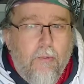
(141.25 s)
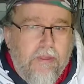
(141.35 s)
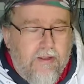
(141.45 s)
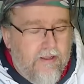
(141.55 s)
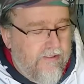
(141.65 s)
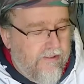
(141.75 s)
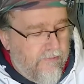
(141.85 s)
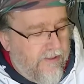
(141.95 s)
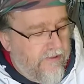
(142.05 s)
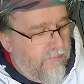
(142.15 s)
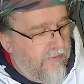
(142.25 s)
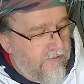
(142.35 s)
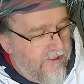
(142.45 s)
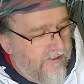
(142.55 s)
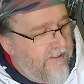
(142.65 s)
with the glitter as well. It's
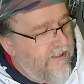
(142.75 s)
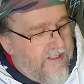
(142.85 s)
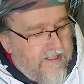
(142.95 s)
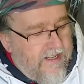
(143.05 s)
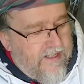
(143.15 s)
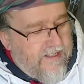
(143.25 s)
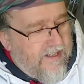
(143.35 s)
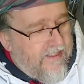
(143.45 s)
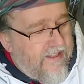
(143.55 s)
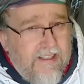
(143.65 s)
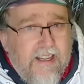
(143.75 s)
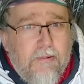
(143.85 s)
brilliant. And then yeah,